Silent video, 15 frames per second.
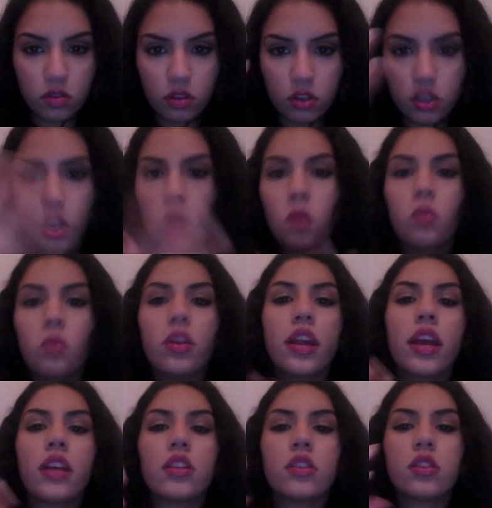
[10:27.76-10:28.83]

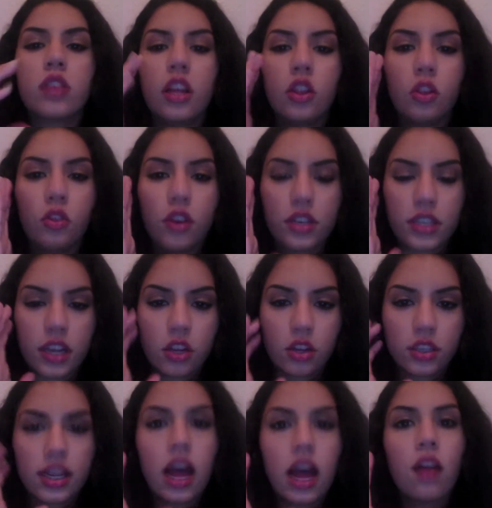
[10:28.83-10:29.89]
toneness, your
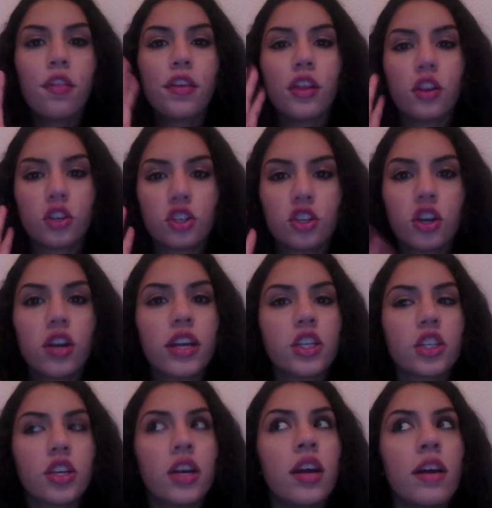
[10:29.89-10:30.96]
skin looks healthy, looks
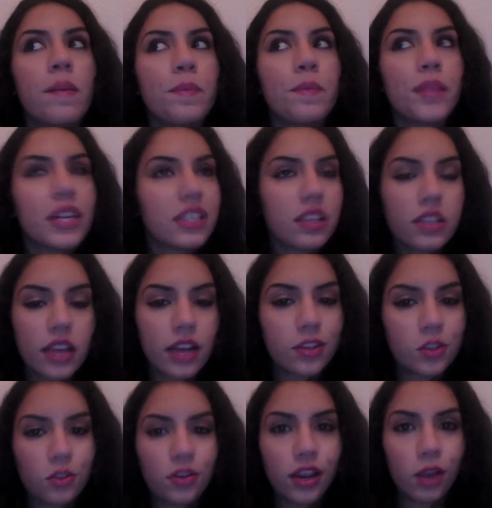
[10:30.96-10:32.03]
nourished, that's going to
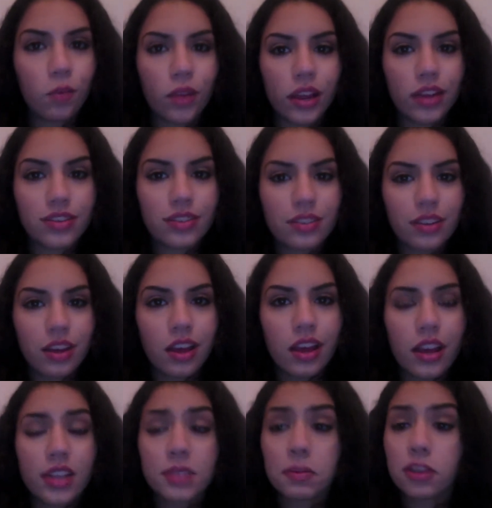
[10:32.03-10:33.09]
take two to eight weeks.
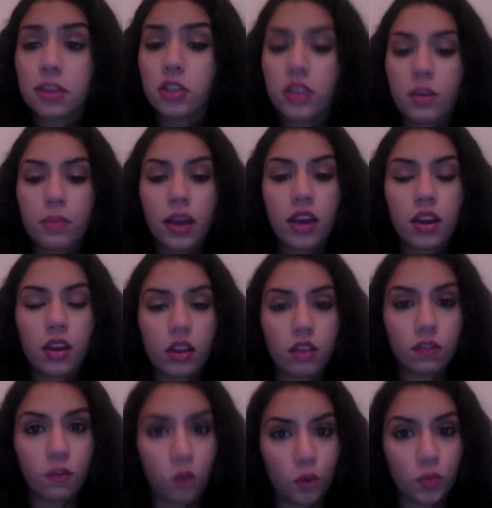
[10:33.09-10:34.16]
Especially depending on
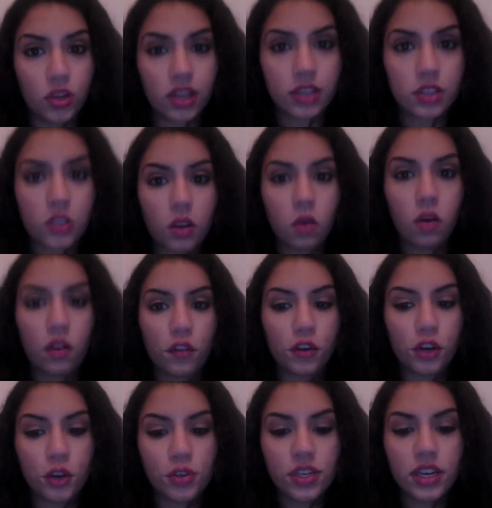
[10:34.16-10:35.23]
the formula. So if
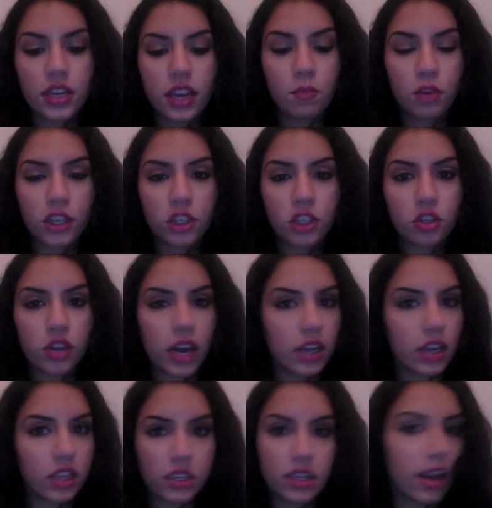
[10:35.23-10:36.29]
you're using a day moisture
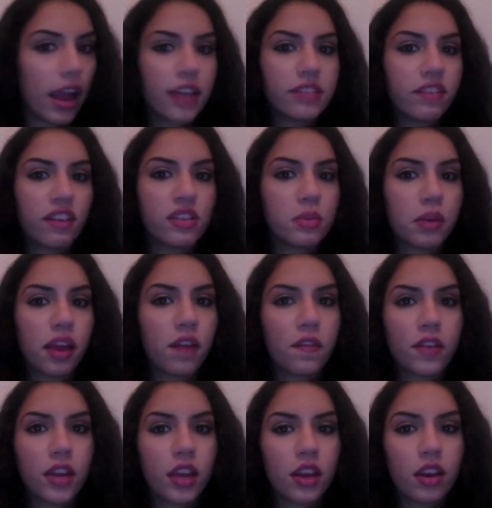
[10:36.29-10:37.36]
that doesn't have S P F
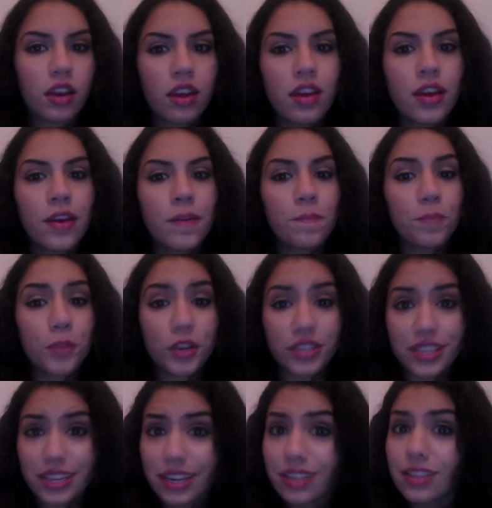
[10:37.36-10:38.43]
in it, your
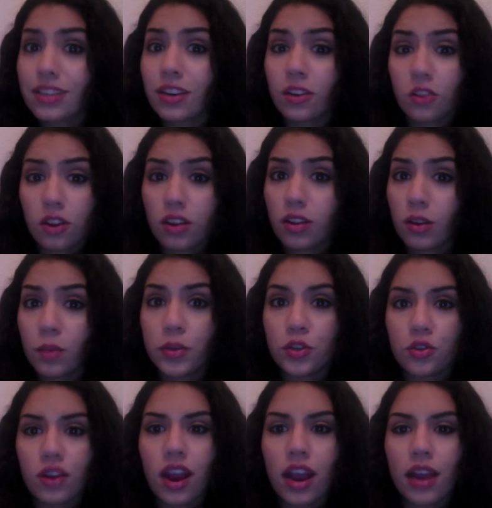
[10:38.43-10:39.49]
skin's going to look a little bit
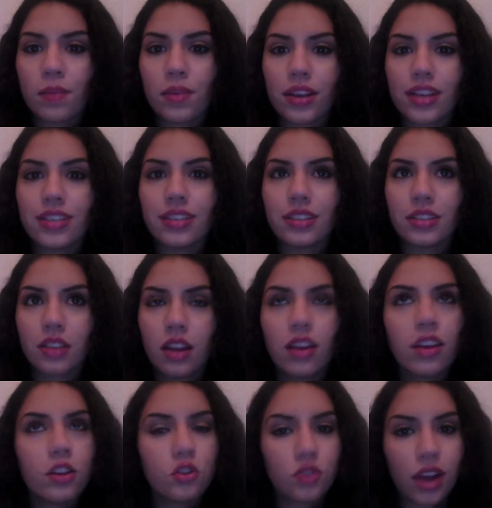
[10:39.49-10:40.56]
dry because the sun
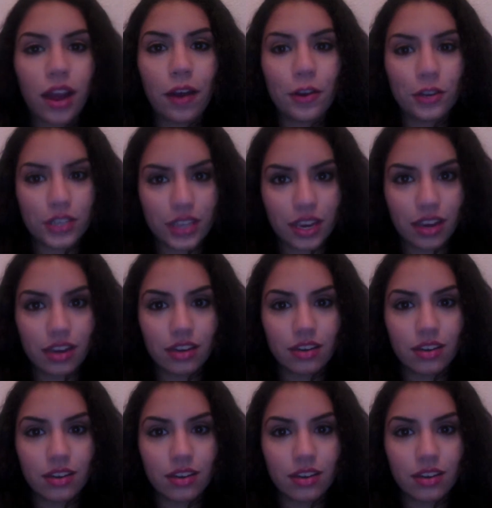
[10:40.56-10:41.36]
can dry out your skin,